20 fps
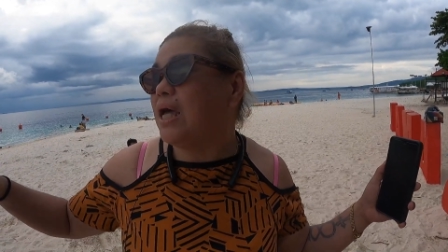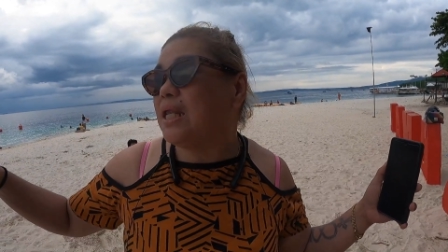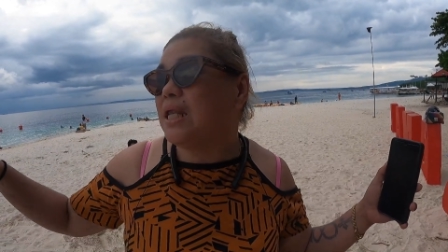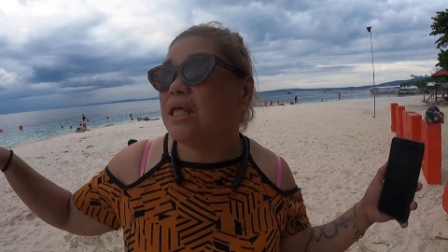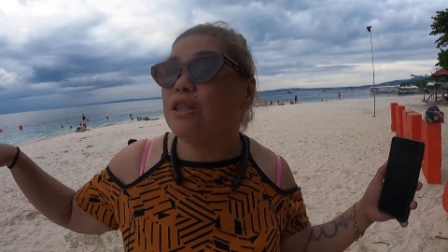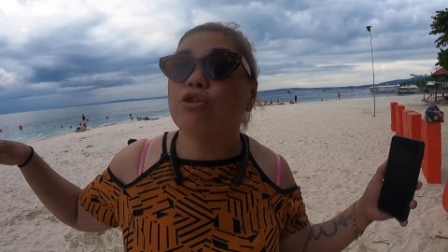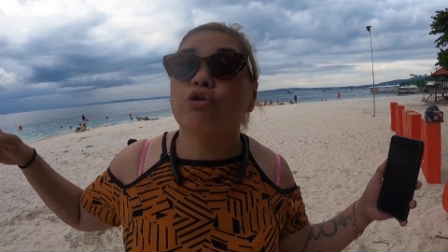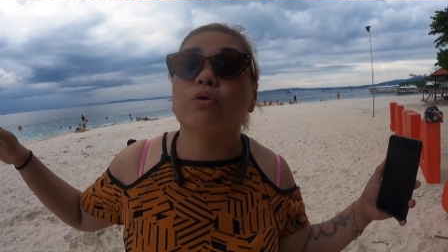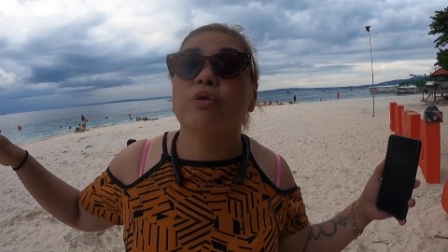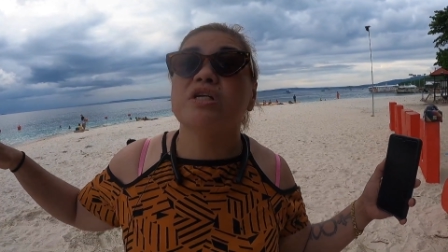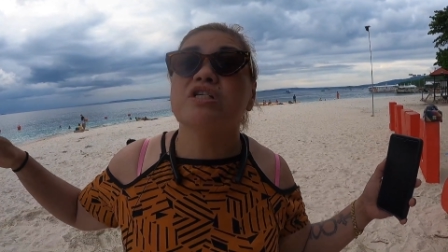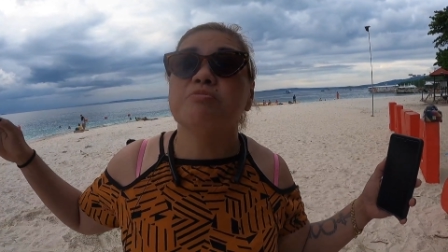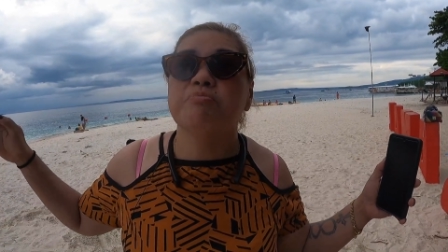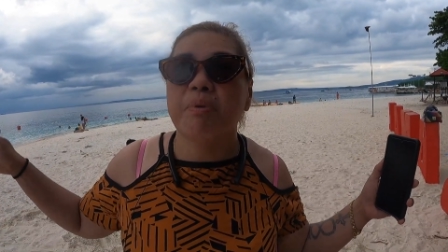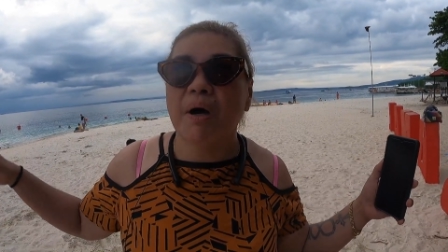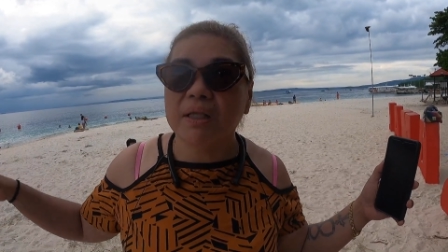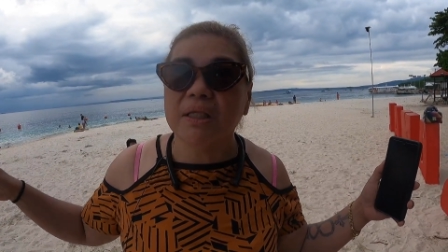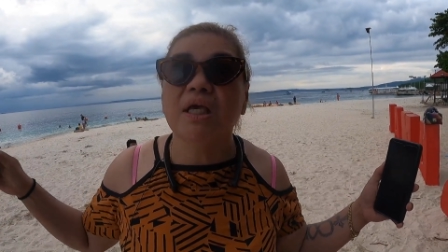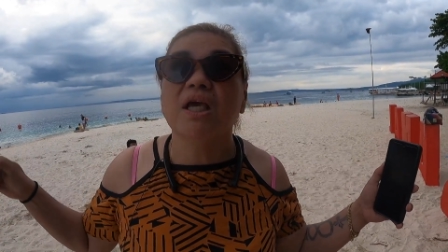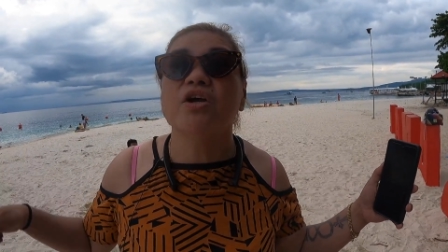any tourist
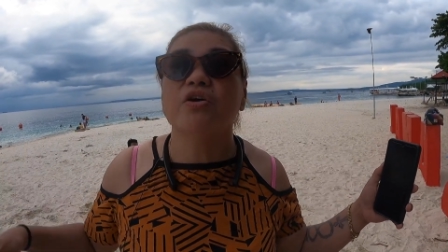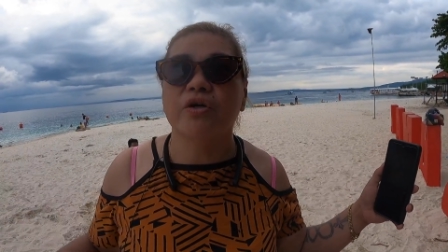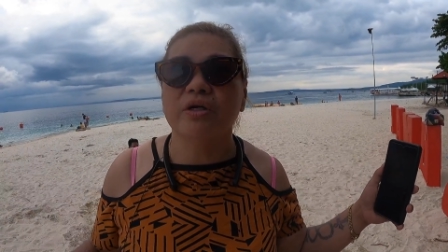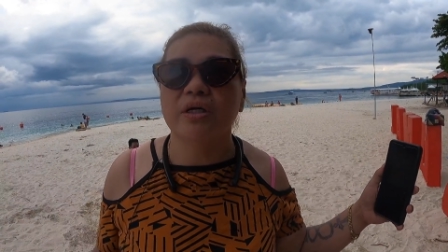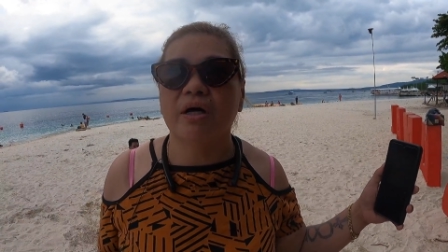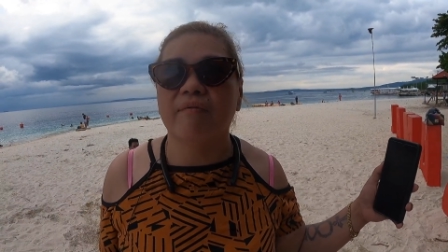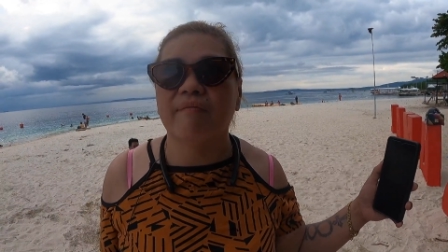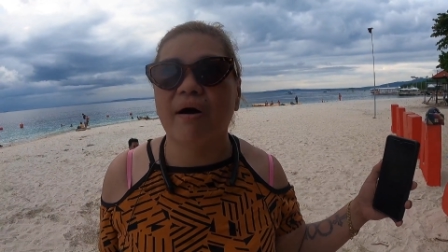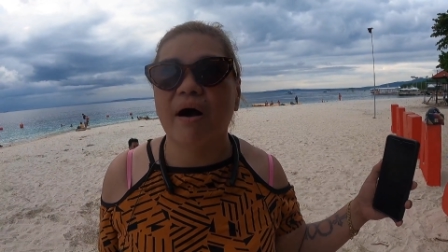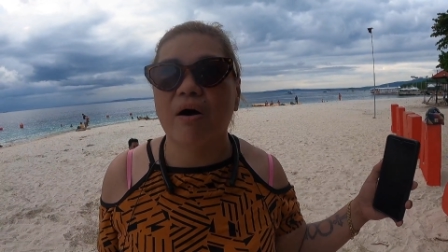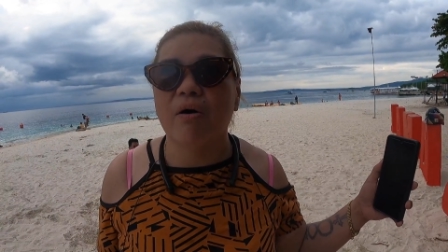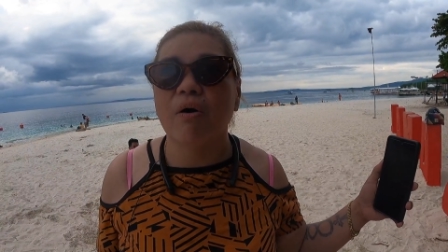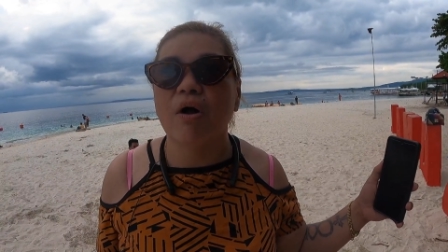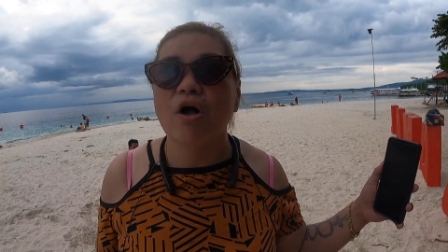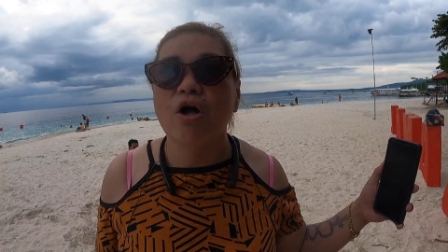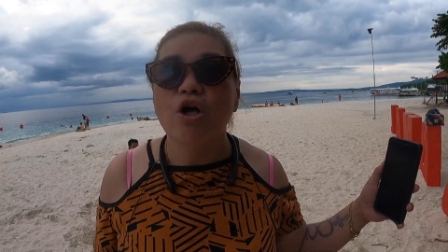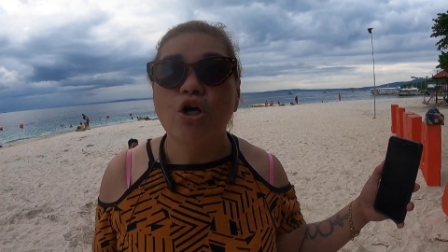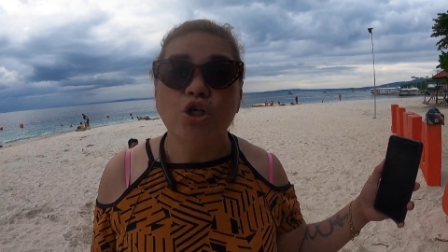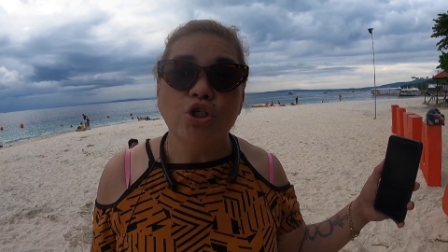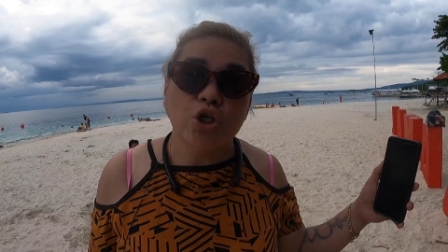spot here in Davao.
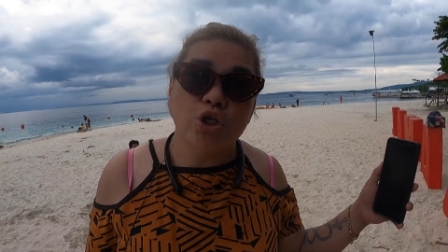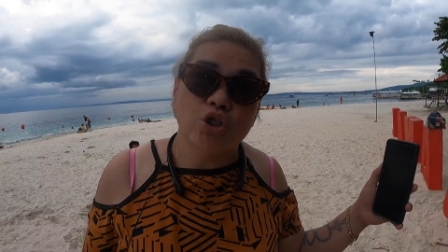Okay, so